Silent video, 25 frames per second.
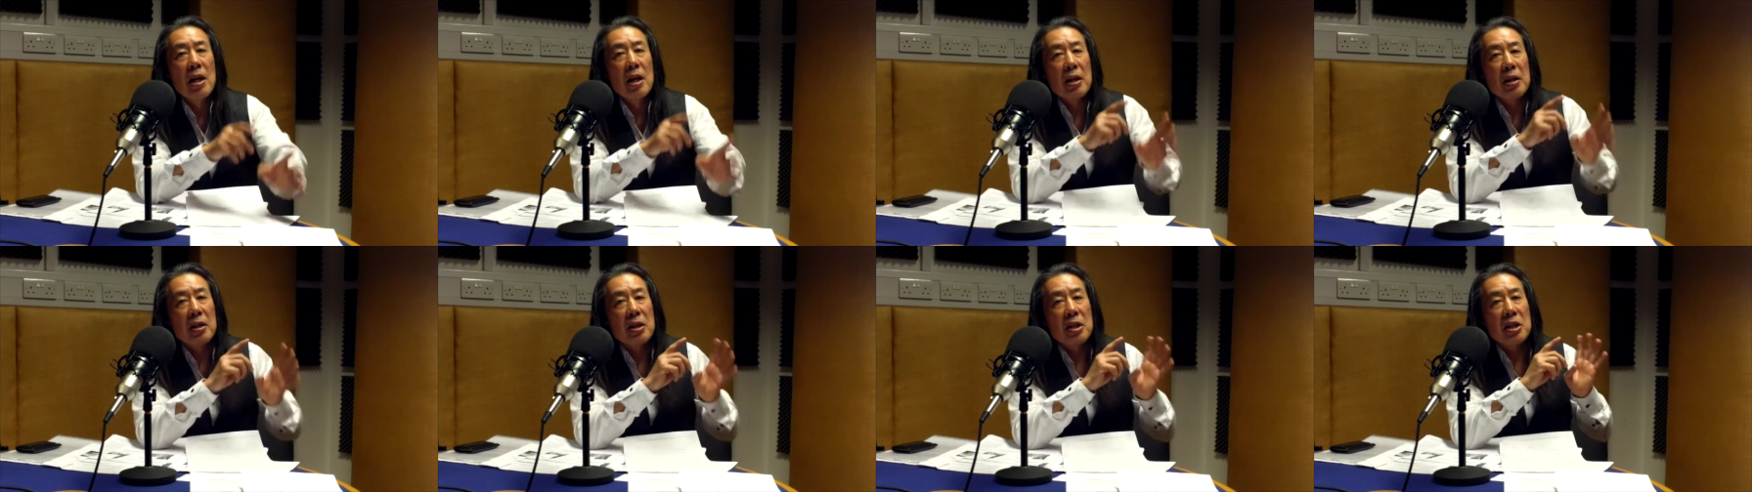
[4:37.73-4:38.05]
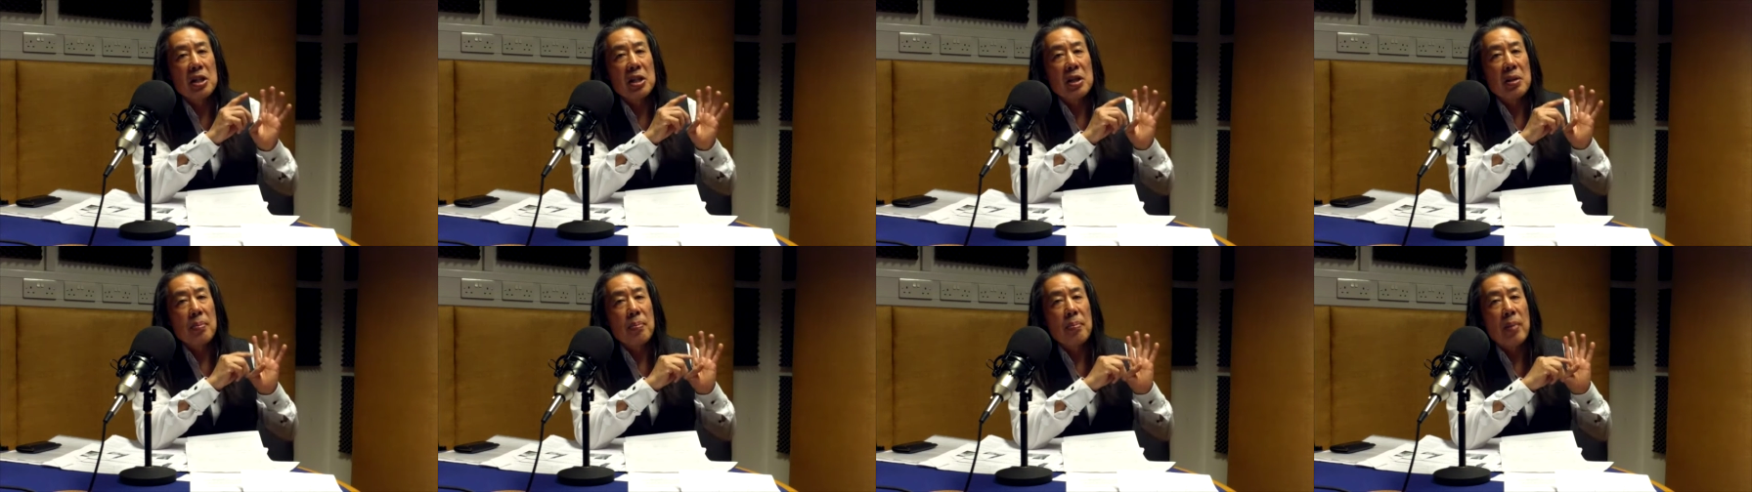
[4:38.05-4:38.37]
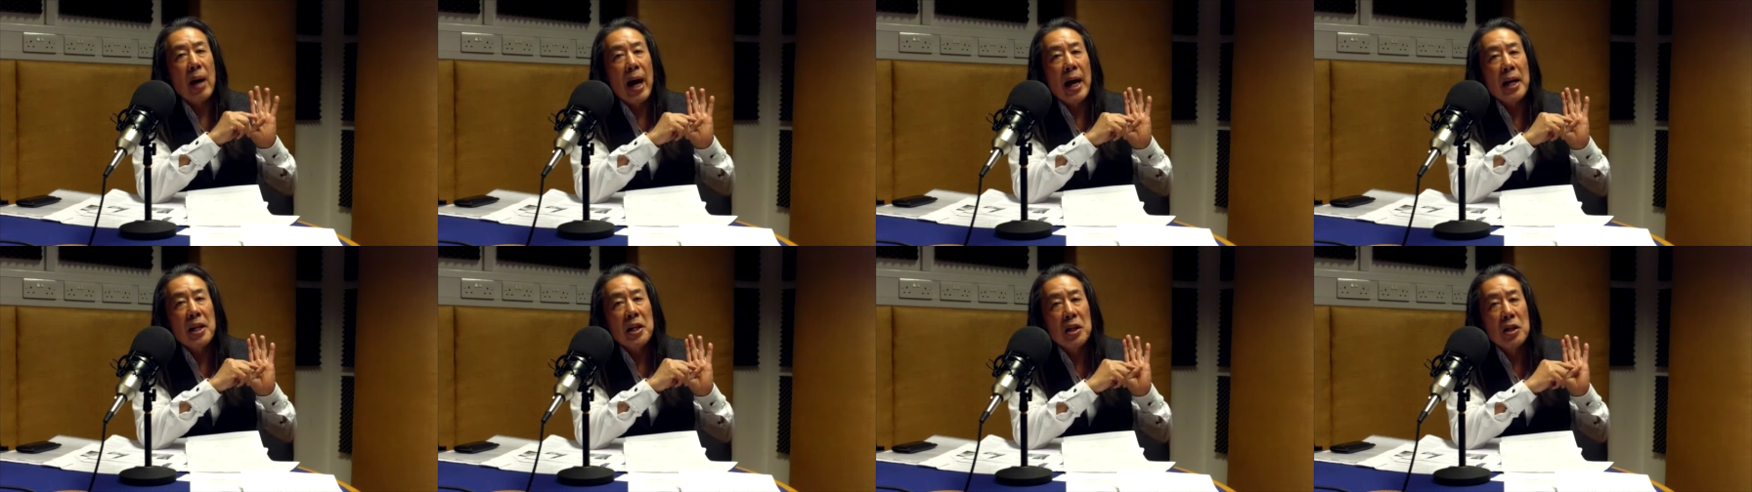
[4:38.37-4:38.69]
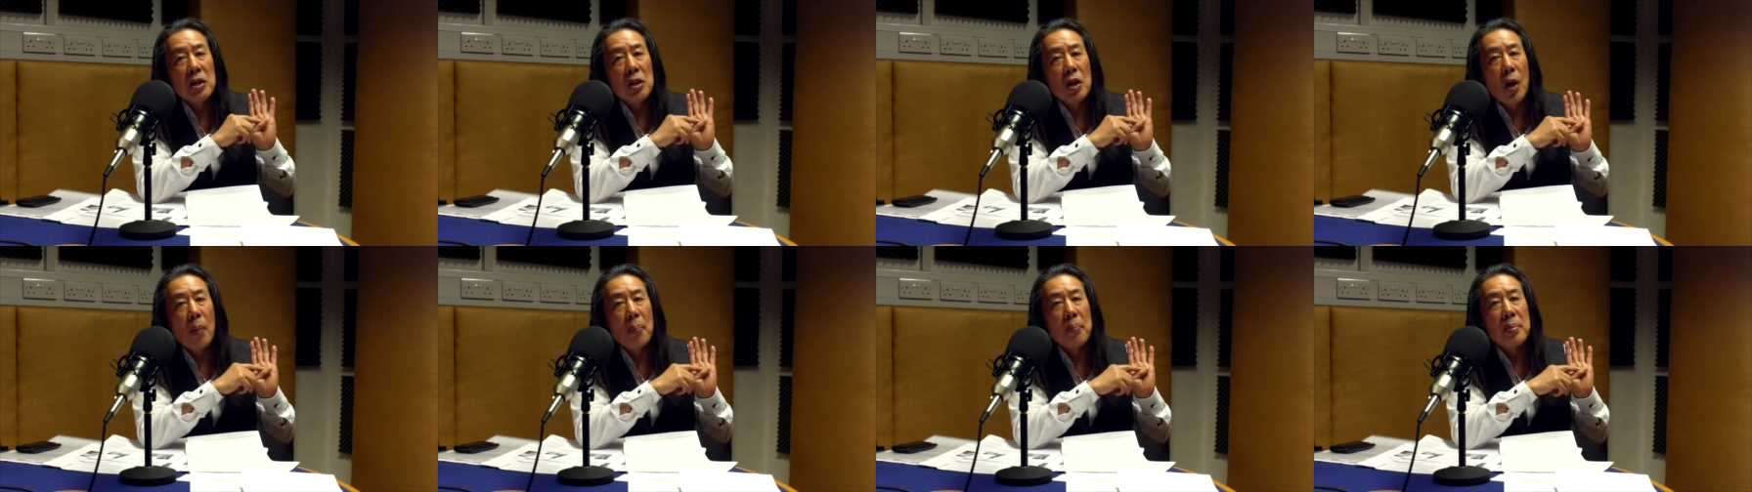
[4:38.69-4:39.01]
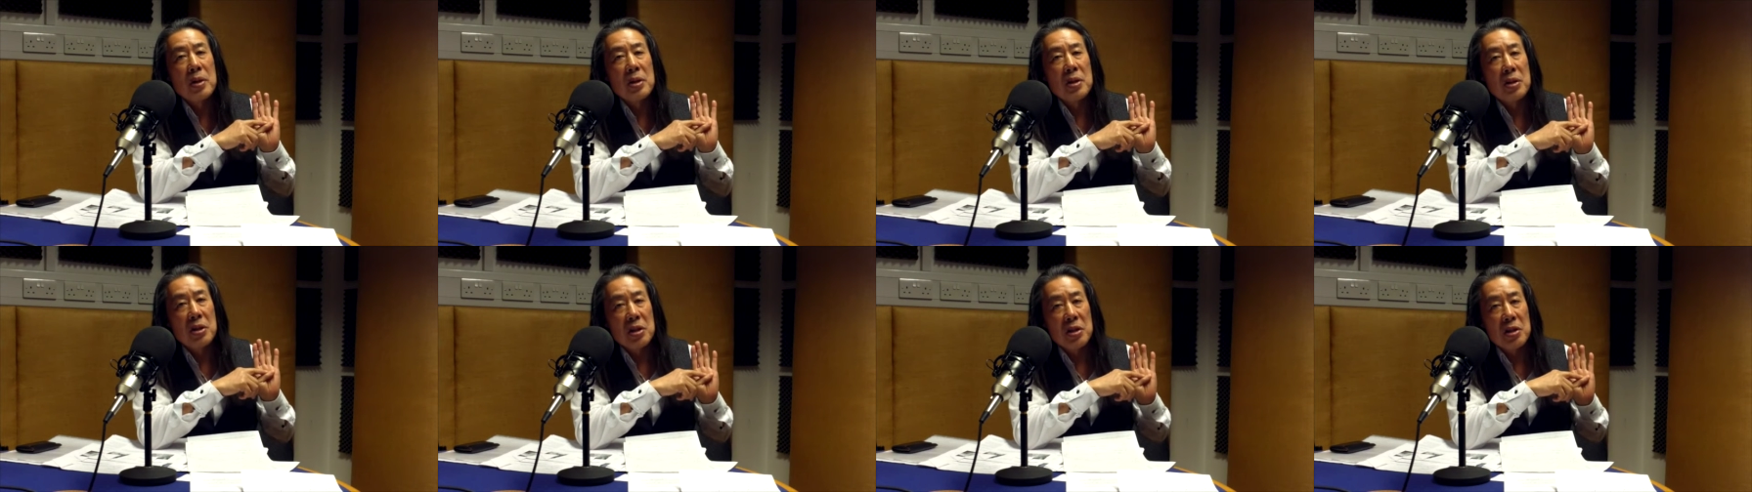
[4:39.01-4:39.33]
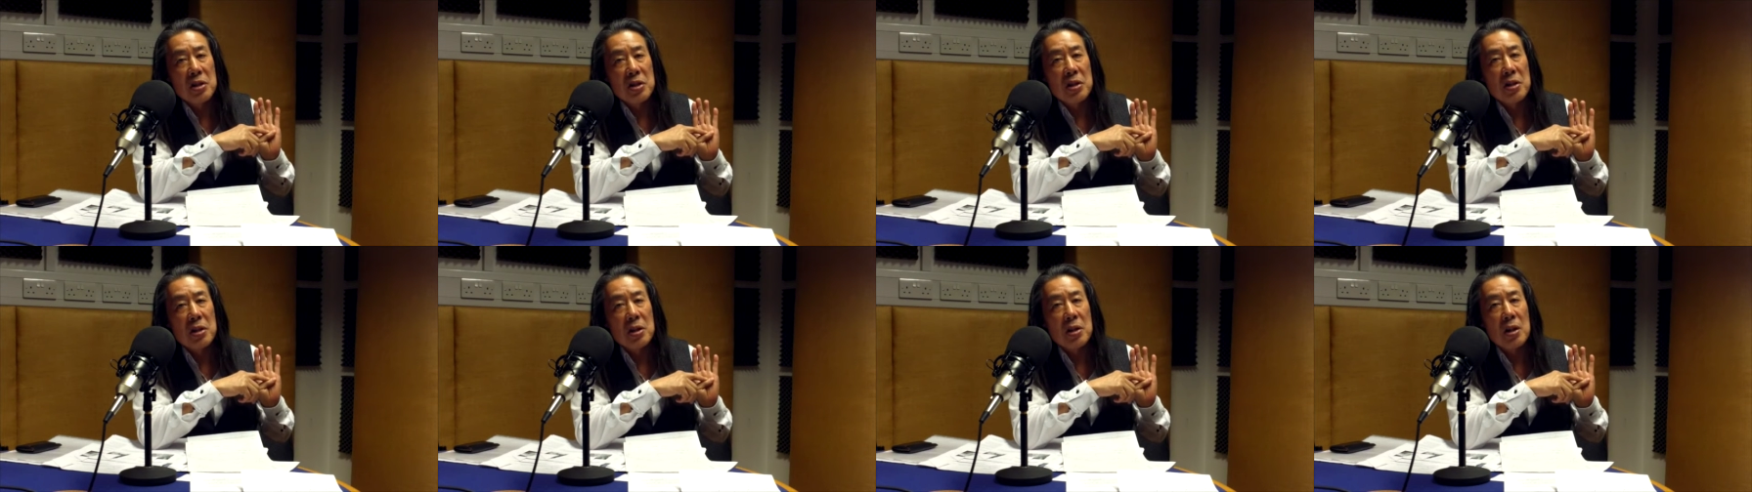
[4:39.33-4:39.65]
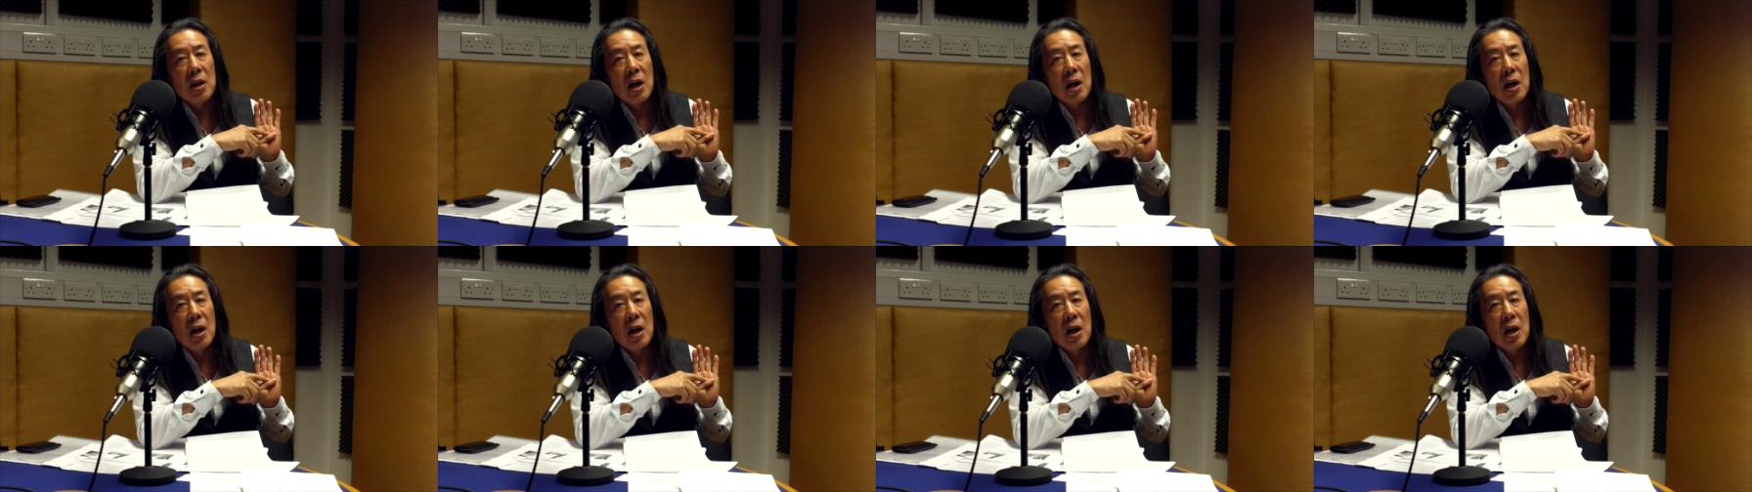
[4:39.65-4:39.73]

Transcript: despite the opposition